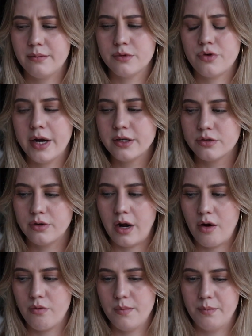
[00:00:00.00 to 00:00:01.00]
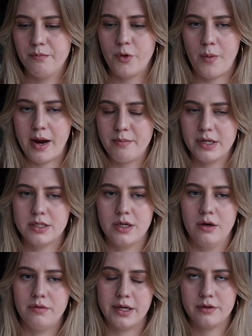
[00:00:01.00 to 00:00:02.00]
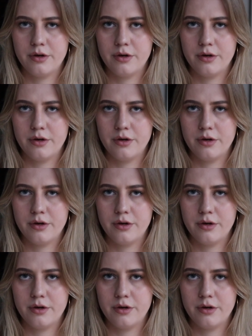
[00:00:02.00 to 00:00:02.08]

I'm trying to now remind myself, like,